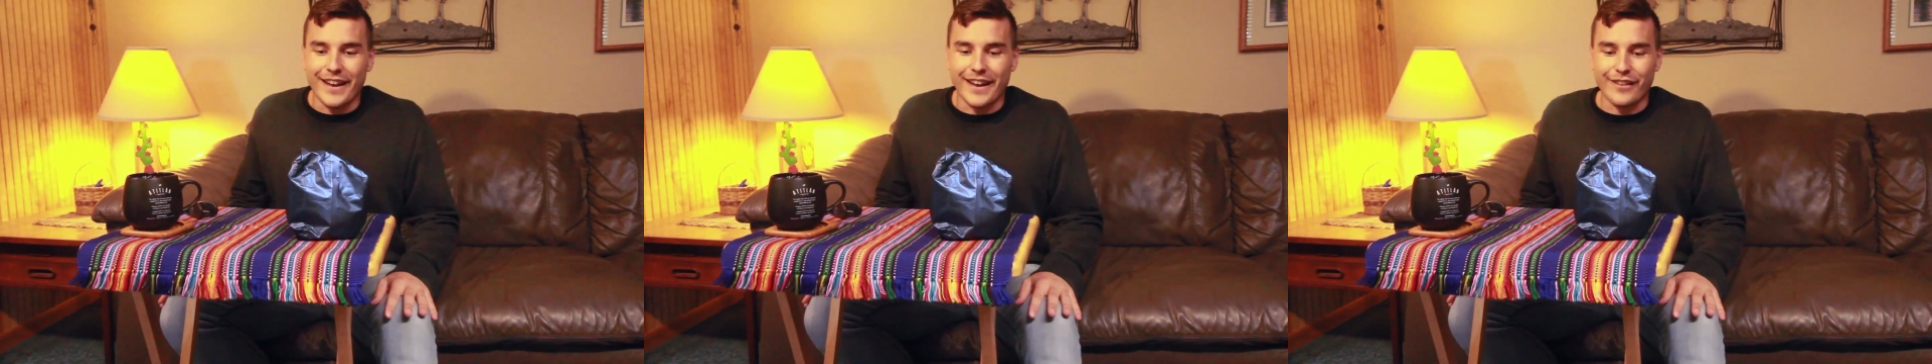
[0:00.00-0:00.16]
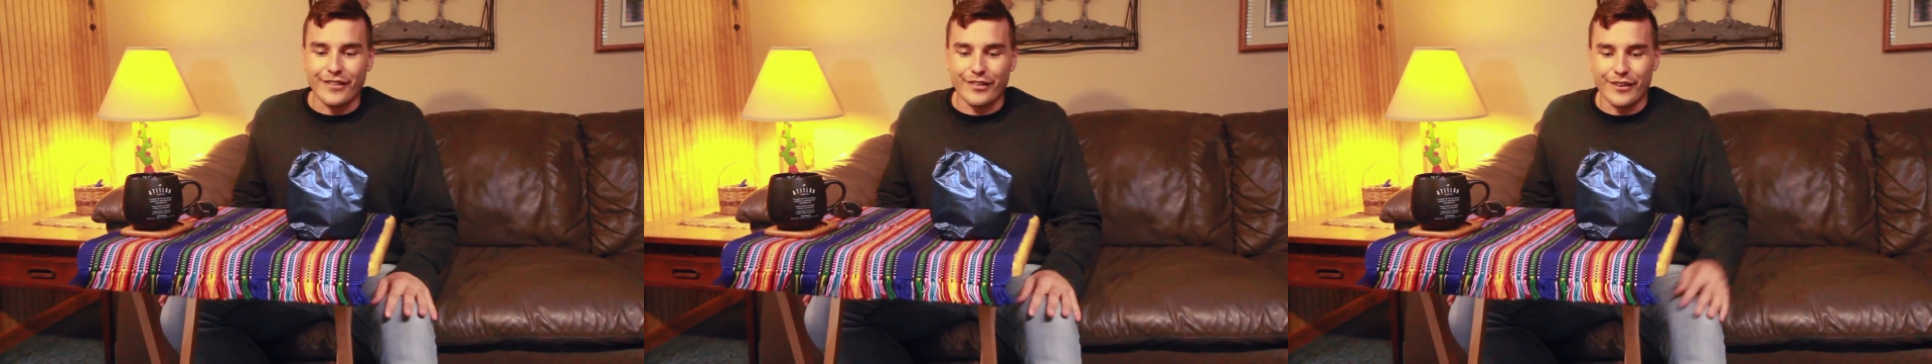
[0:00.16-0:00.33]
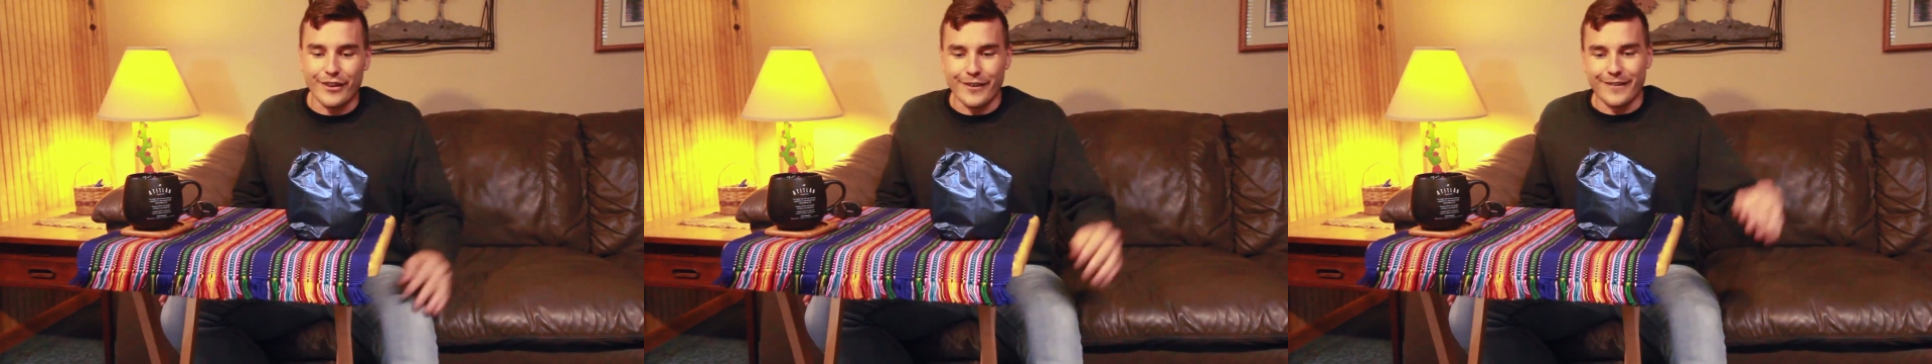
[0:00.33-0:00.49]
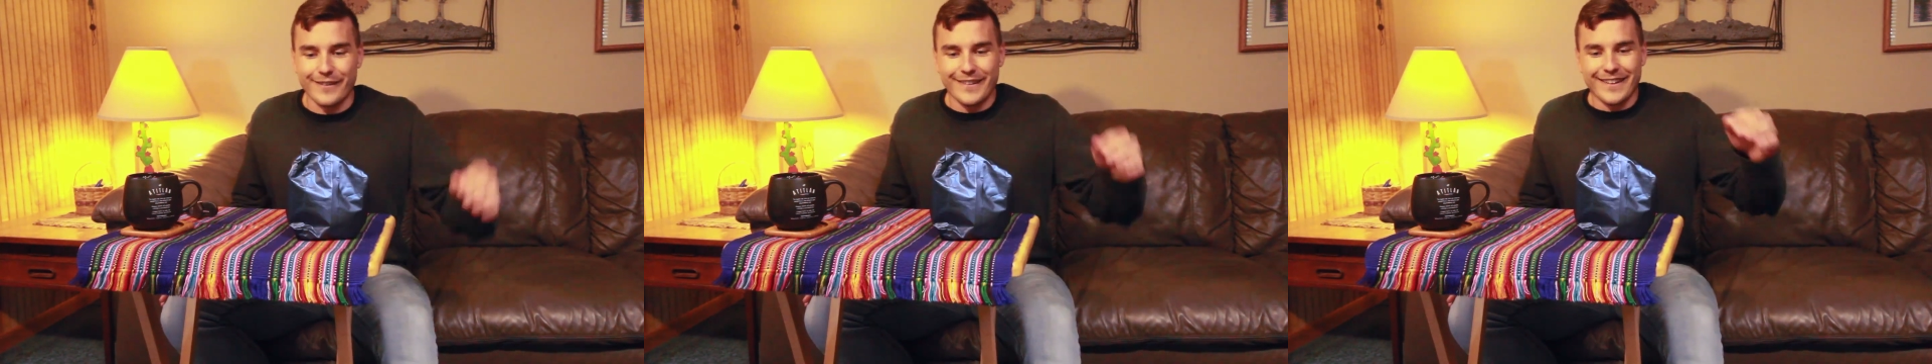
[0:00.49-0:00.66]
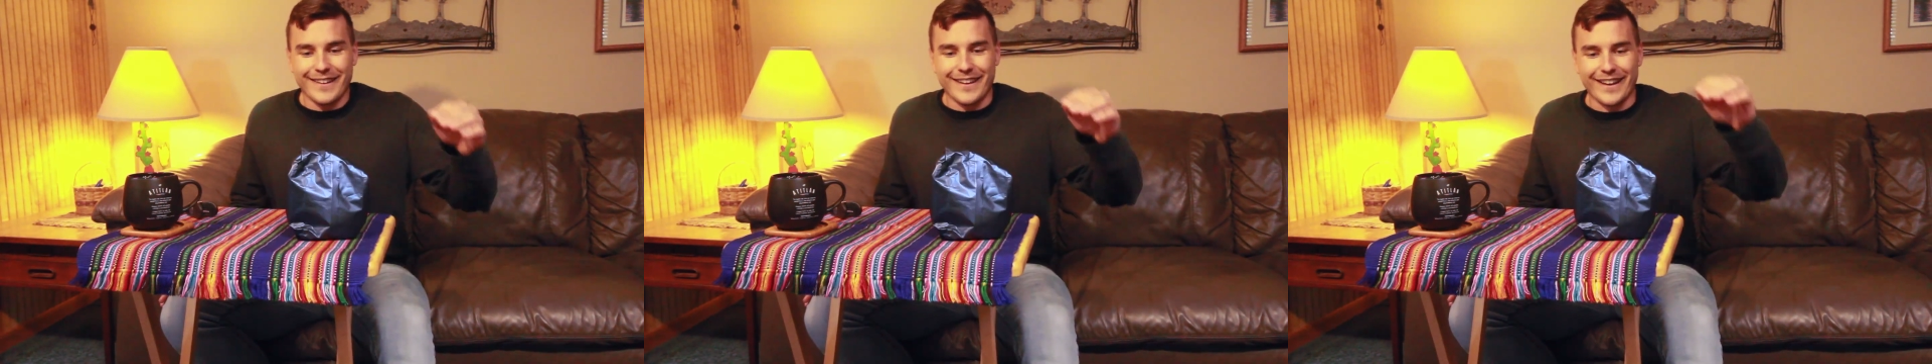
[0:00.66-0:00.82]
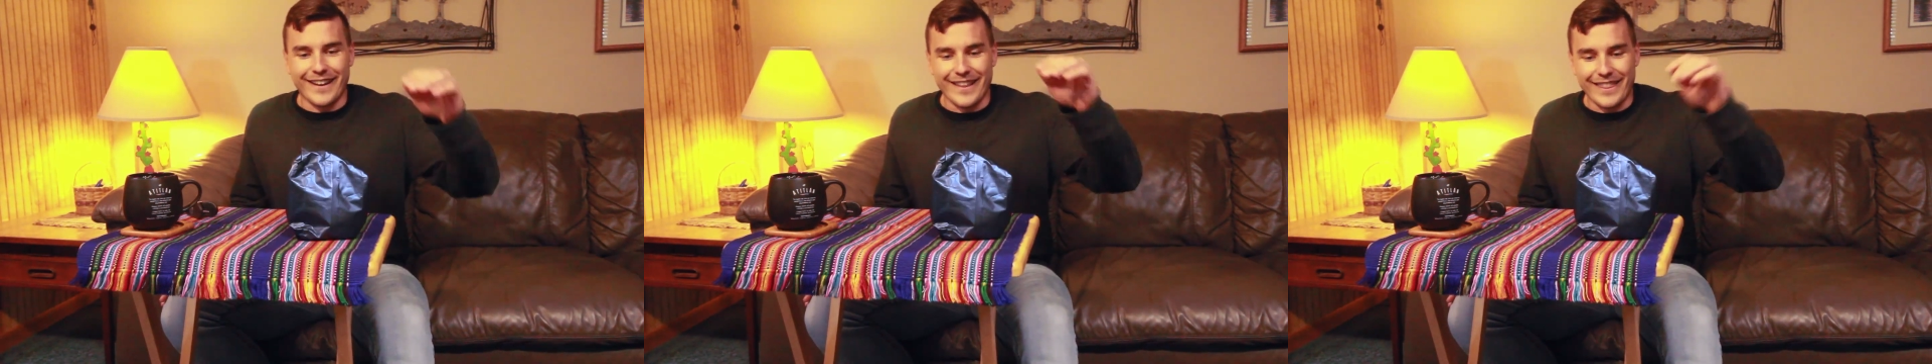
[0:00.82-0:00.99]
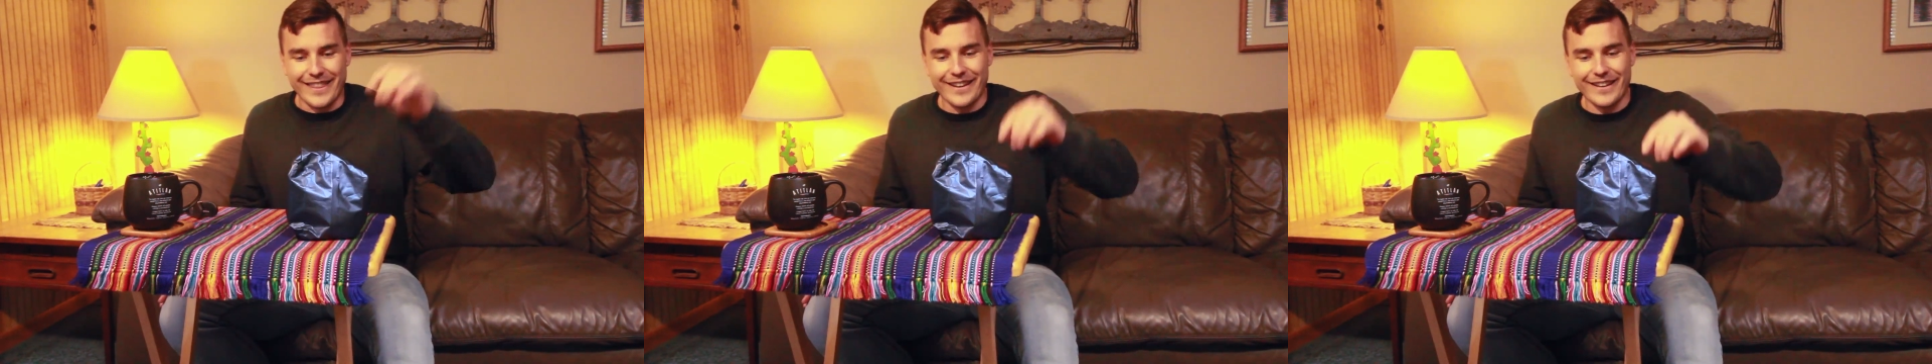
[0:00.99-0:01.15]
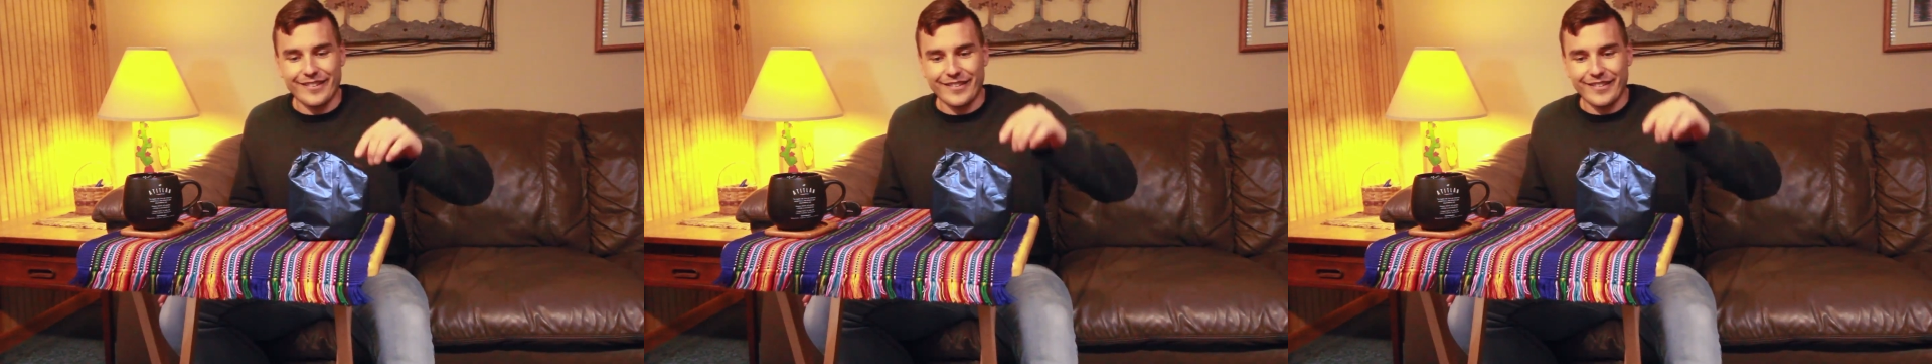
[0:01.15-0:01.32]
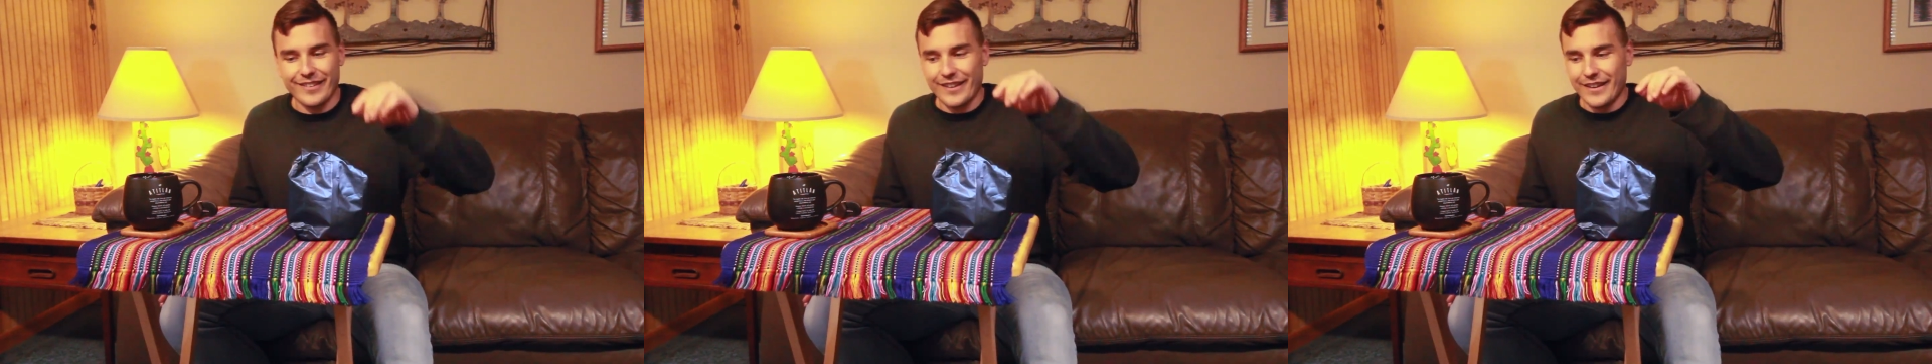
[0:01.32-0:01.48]
And so
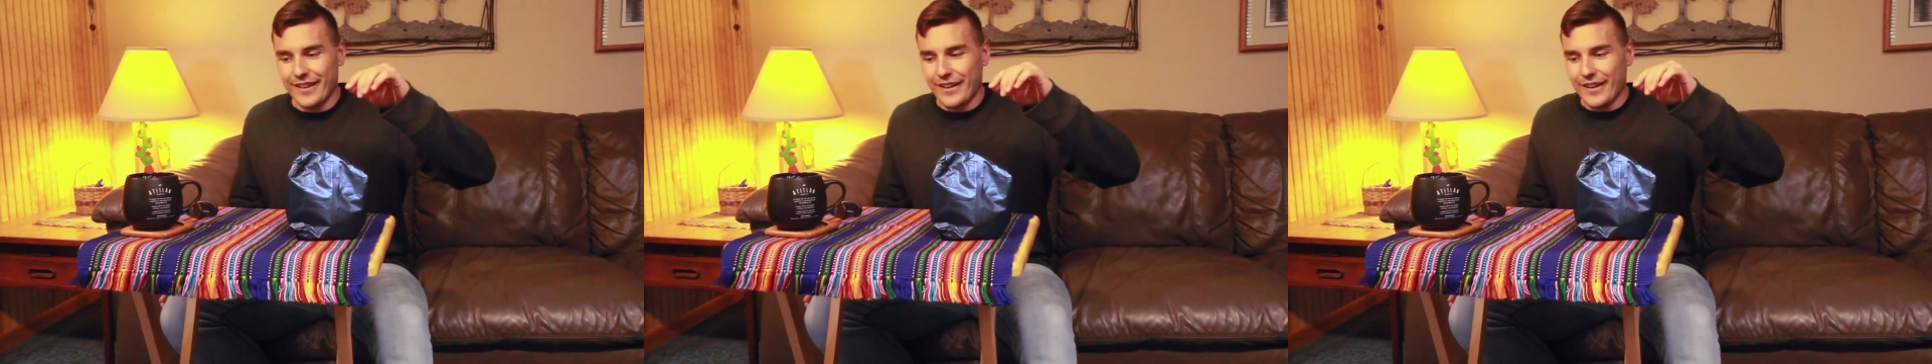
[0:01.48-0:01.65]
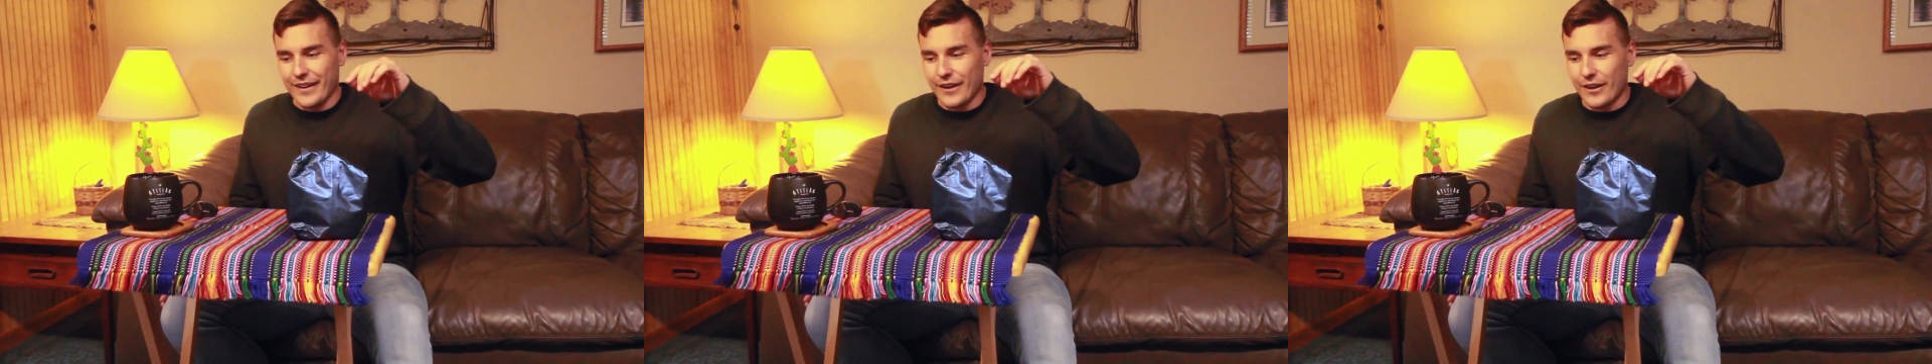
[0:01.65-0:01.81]
this